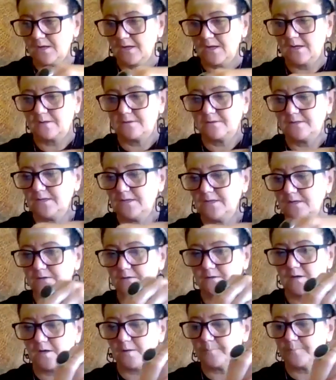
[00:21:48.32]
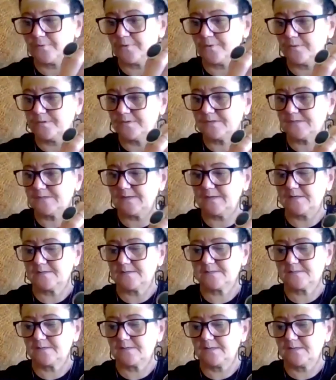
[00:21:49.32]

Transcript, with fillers: And then I process